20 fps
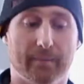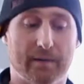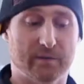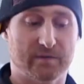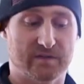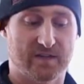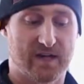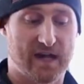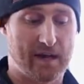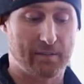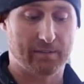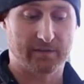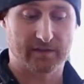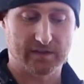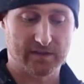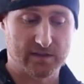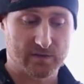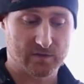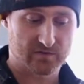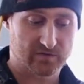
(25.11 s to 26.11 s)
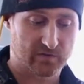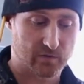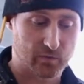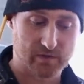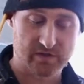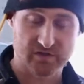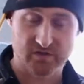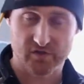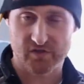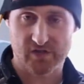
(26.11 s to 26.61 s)
It was commonly used for
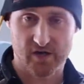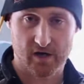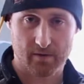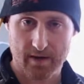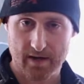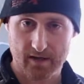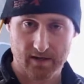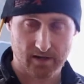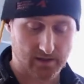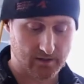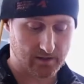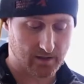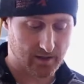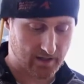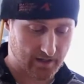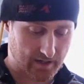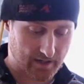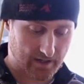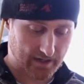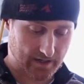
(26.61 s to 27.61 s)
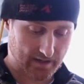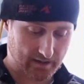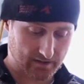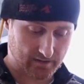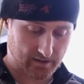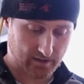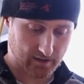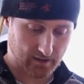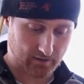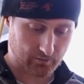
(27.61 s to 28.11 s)
Windsor chair making,
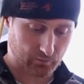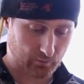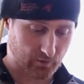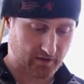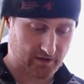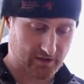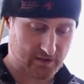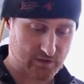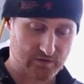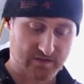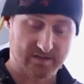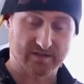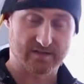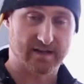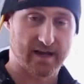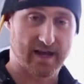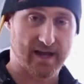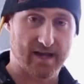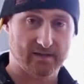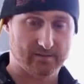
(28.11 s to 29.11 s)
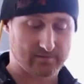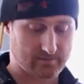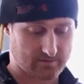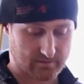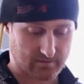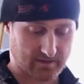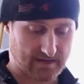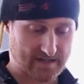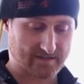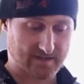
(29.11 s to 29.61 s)
and we're going to use it today,
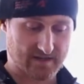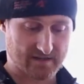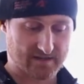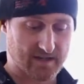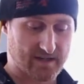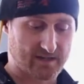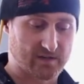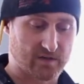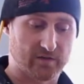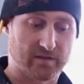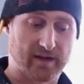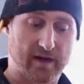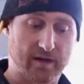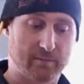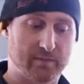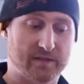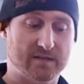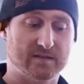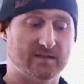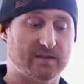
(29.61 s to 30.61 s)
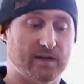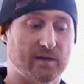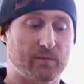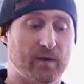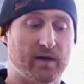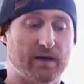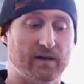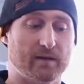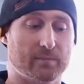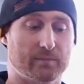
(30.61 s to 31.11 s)
as I said, turn down a piece to get
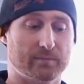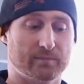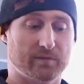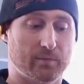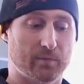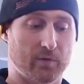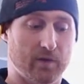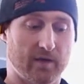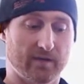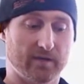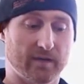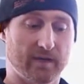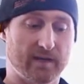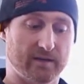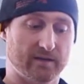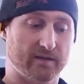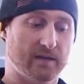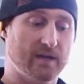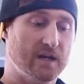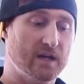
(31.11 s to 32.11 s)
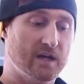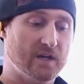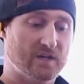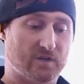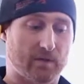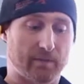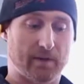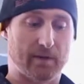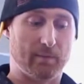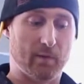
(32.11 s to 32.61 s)
ready to put on the lathe.
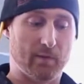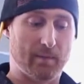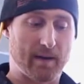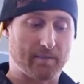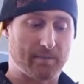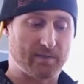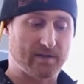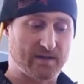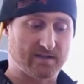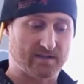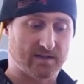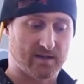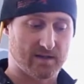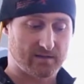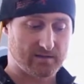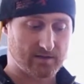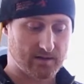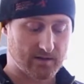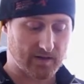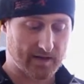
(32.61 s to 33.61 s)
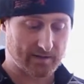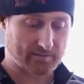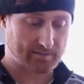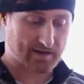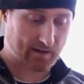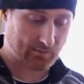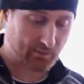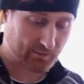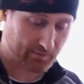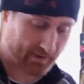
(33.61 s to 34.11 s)
So I'm going to put my piece in, clamp
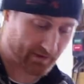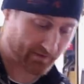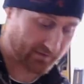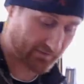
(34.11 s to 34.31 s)
down with my